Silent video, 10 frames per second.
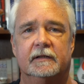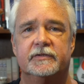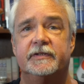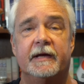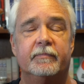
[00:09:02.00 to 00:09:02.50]

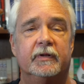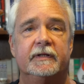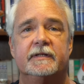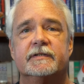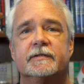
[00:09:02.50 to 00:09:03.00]
state
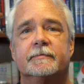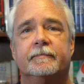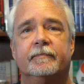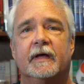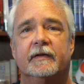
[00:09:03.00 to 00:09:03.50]
police.
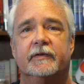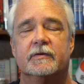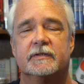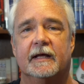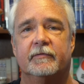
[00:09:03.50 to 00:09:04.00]
At
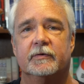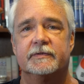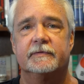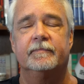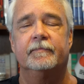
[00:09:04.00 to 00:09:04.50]
those levels,